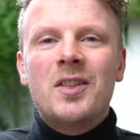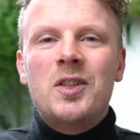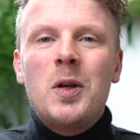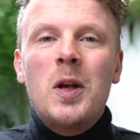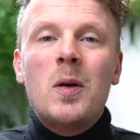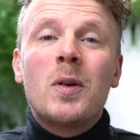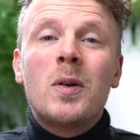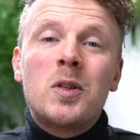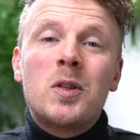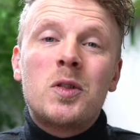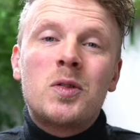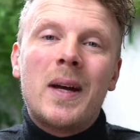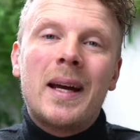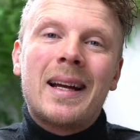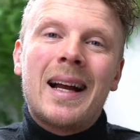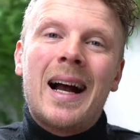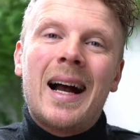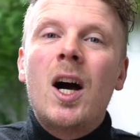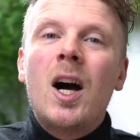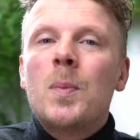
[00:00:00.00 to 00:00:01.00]
Do you want to
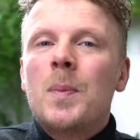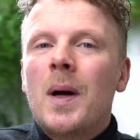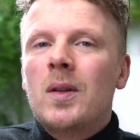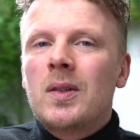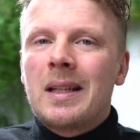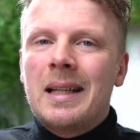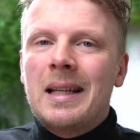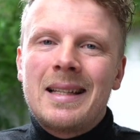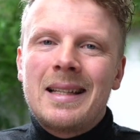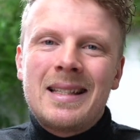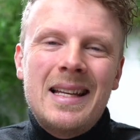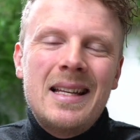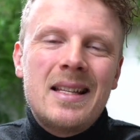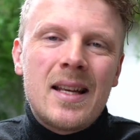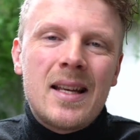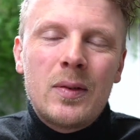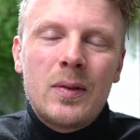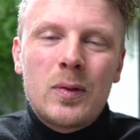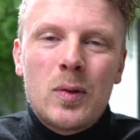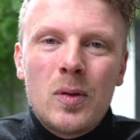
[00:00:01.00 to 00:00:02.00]
track outbound clicks
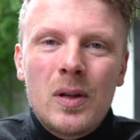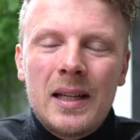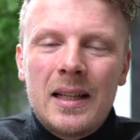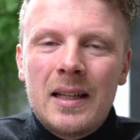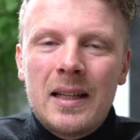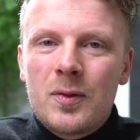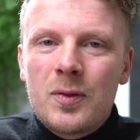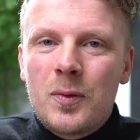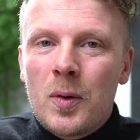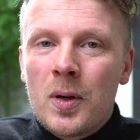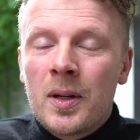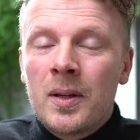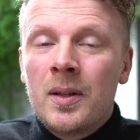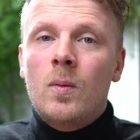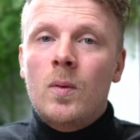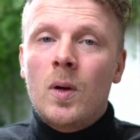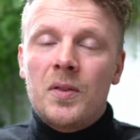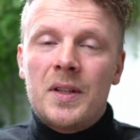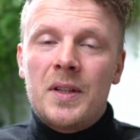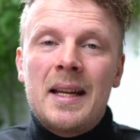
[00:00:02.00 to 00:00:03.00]
inside of Google Analytics 4?
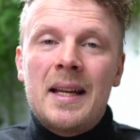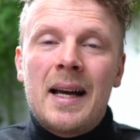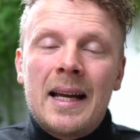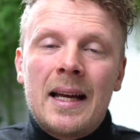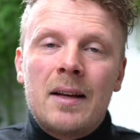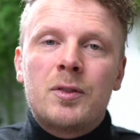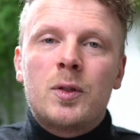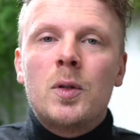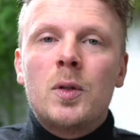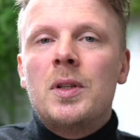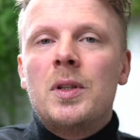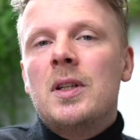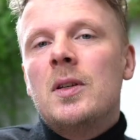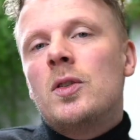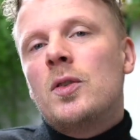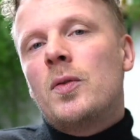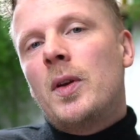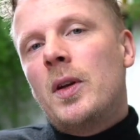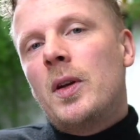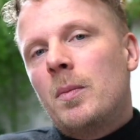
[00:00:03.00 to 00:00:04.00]
Well, then I have good
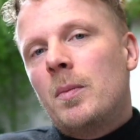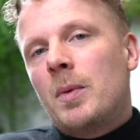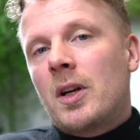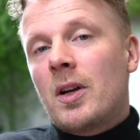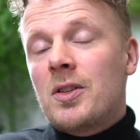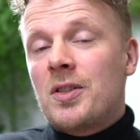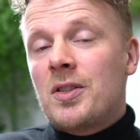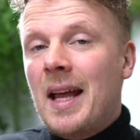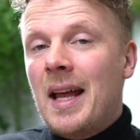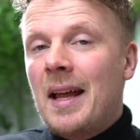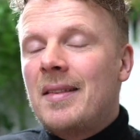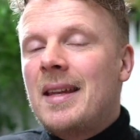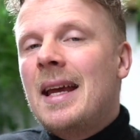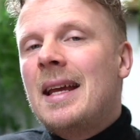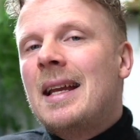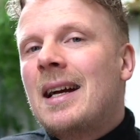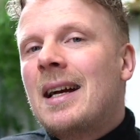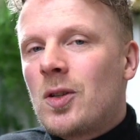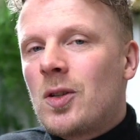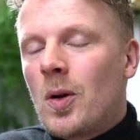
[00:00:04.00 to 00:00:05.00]
news for you because that
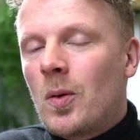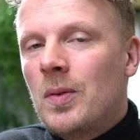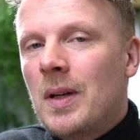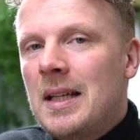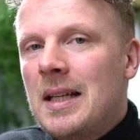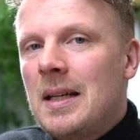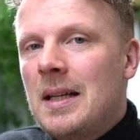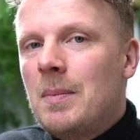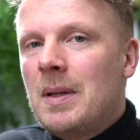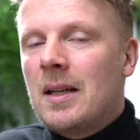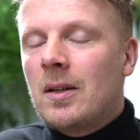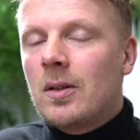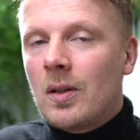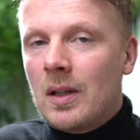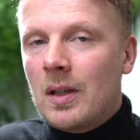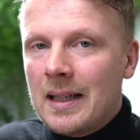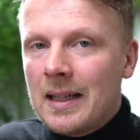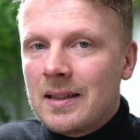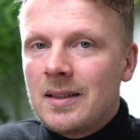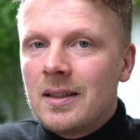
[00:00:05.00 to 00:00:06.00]
data is already being
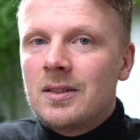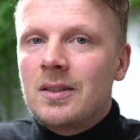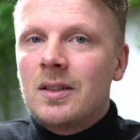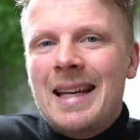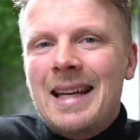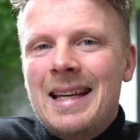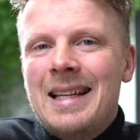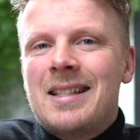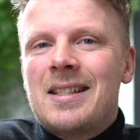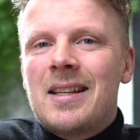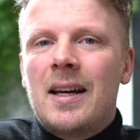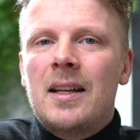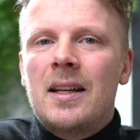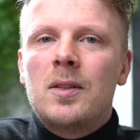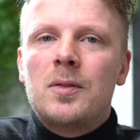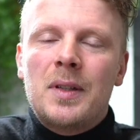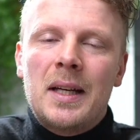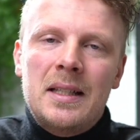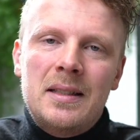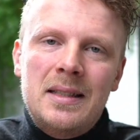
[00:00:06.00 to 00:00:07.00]
collected inside
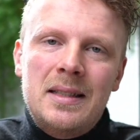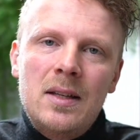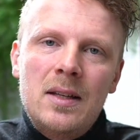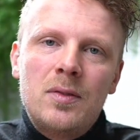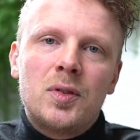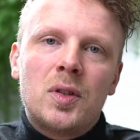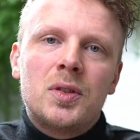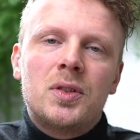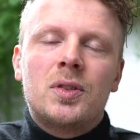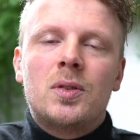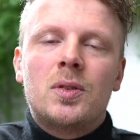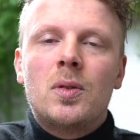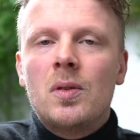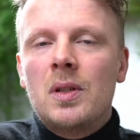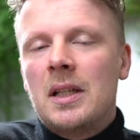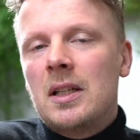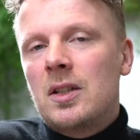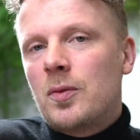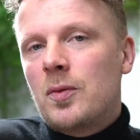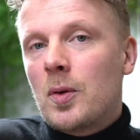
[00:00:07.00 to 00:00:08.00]
of a default Google
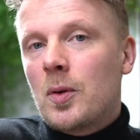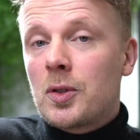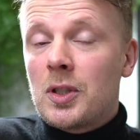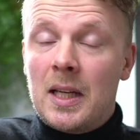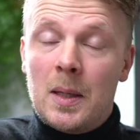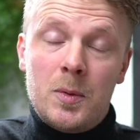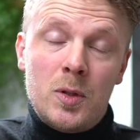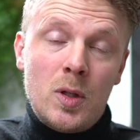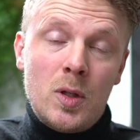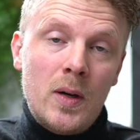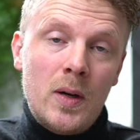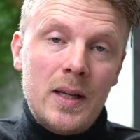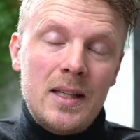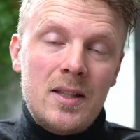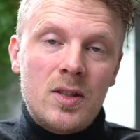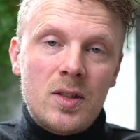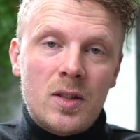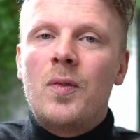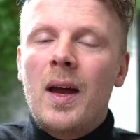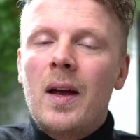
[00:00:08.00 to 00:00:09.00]
Analytics 4 setup. So
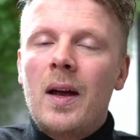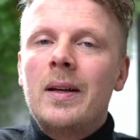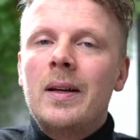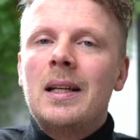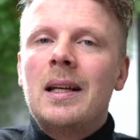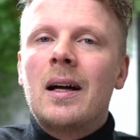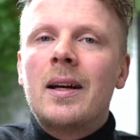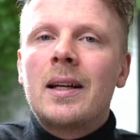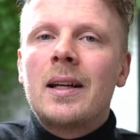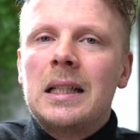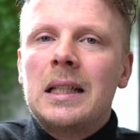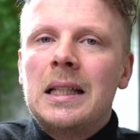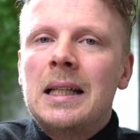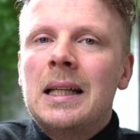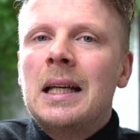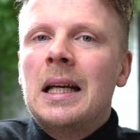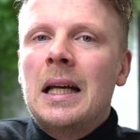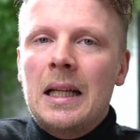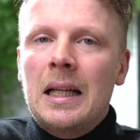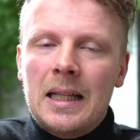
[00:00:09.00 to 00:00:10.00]
it's very likely
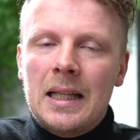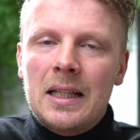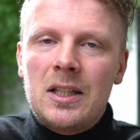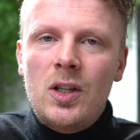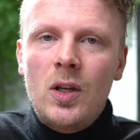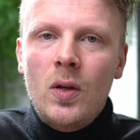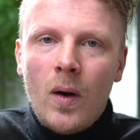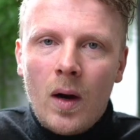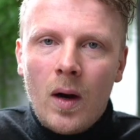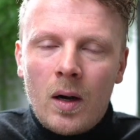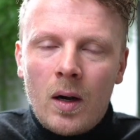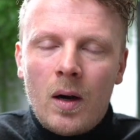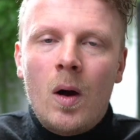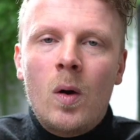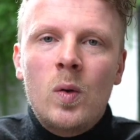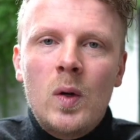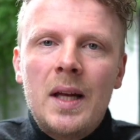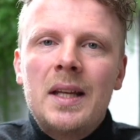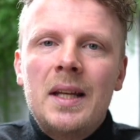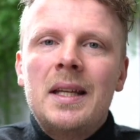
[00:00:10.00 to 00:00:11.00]
that you are
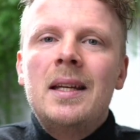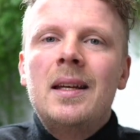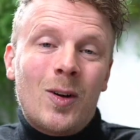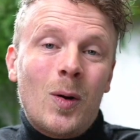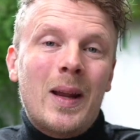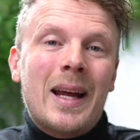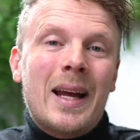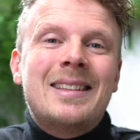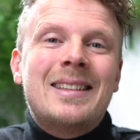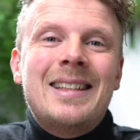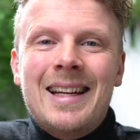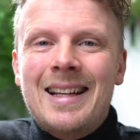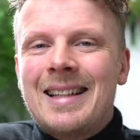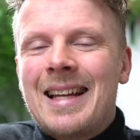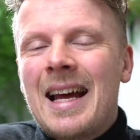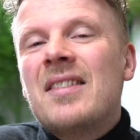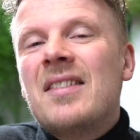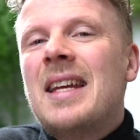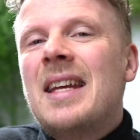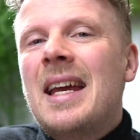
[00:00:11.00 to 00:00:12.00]
already collecting
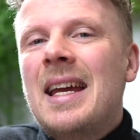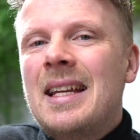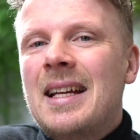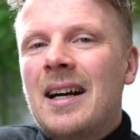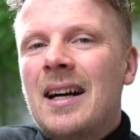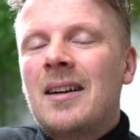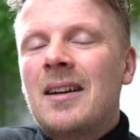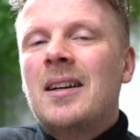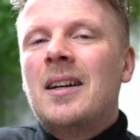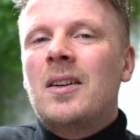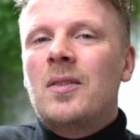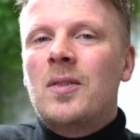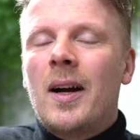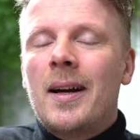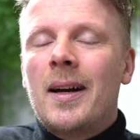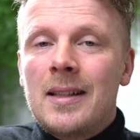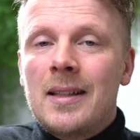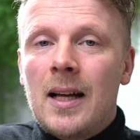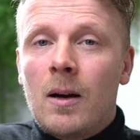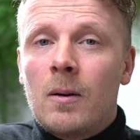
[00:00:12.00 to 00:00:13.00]
that data
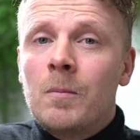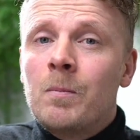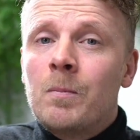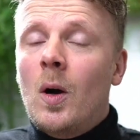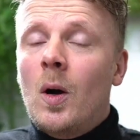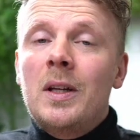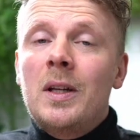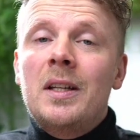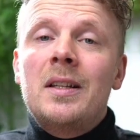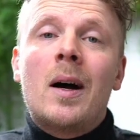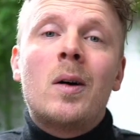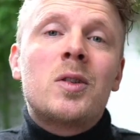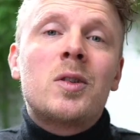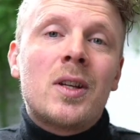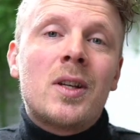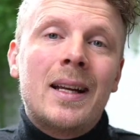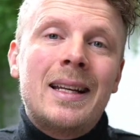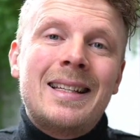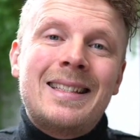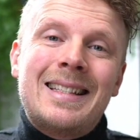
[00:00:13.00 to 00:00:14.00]
right now. The only
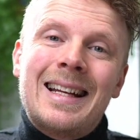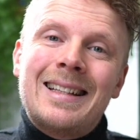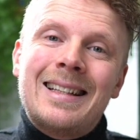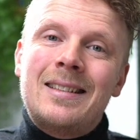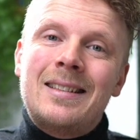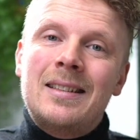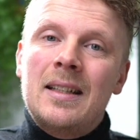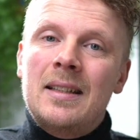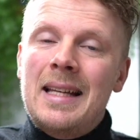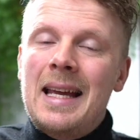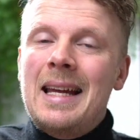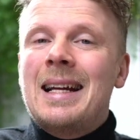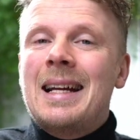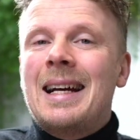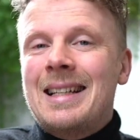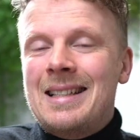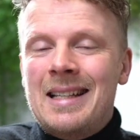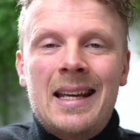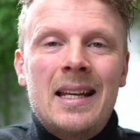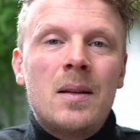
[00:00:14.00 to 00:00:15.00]
downside is that the data
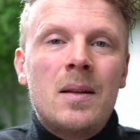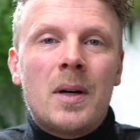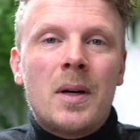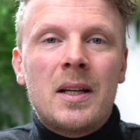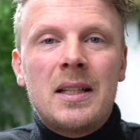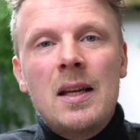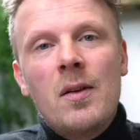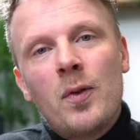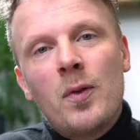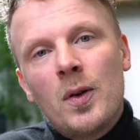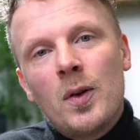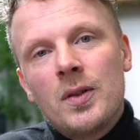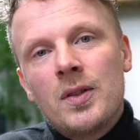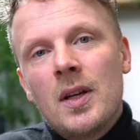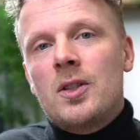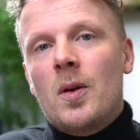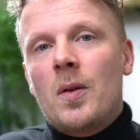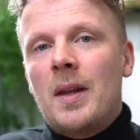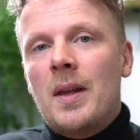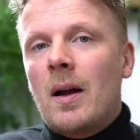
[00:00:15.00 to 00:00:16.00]
is hidden by default.
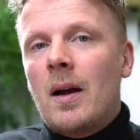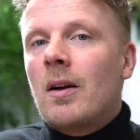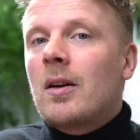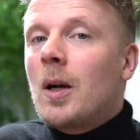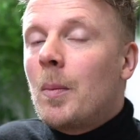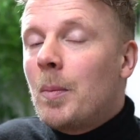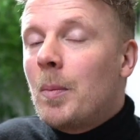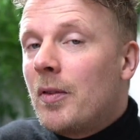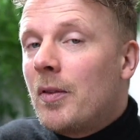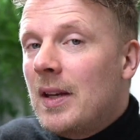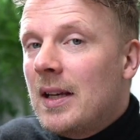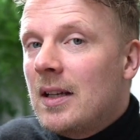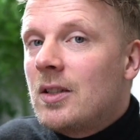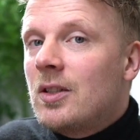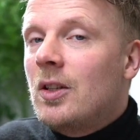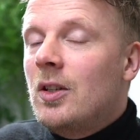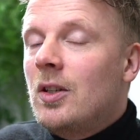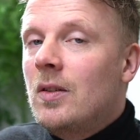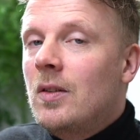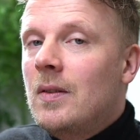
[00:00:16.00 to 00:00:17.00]
So there are a couple of
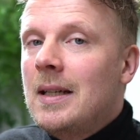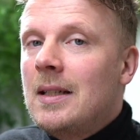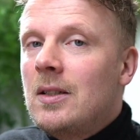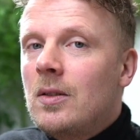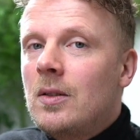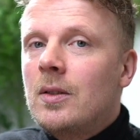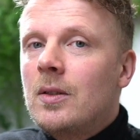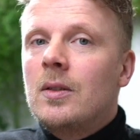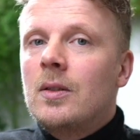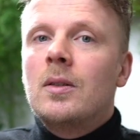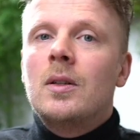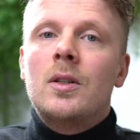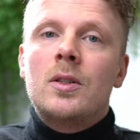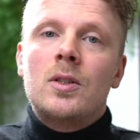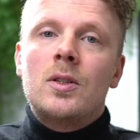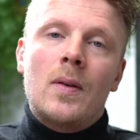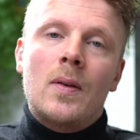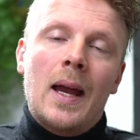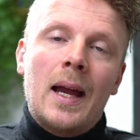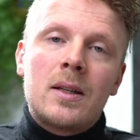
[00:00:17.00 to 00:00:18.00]
things you need to do
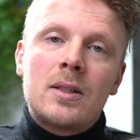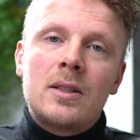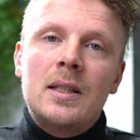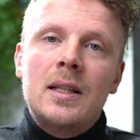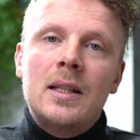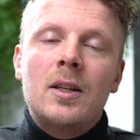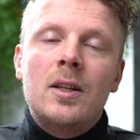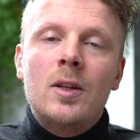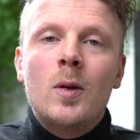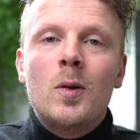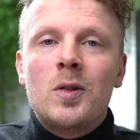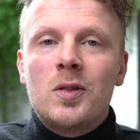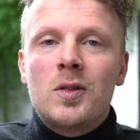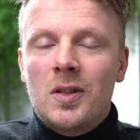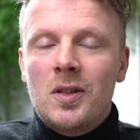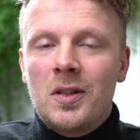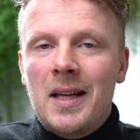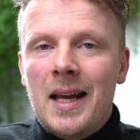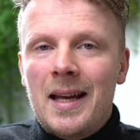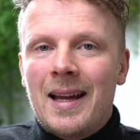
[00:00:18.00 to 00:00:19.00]
to actually use
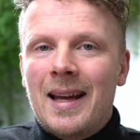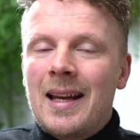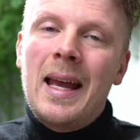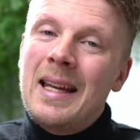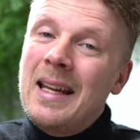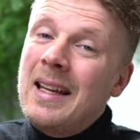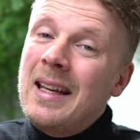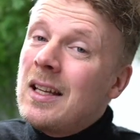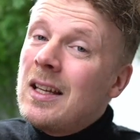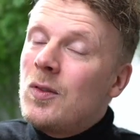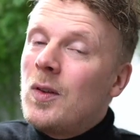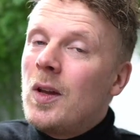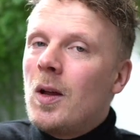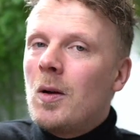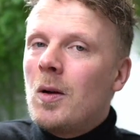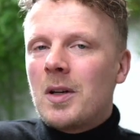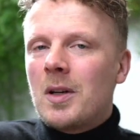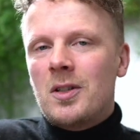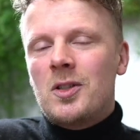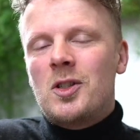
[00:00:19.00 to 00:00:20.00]
the data. And in this video,
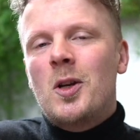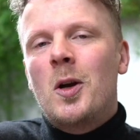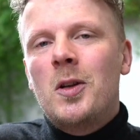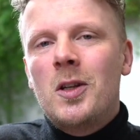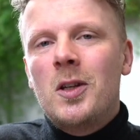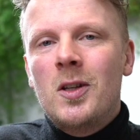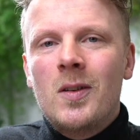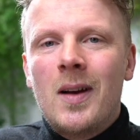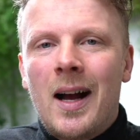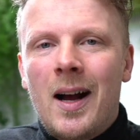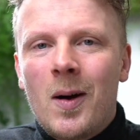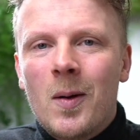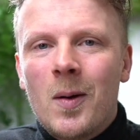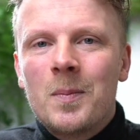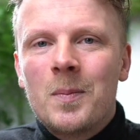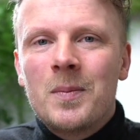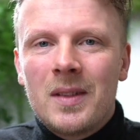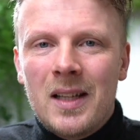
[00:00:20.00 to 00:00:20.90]
I'm going to show you how.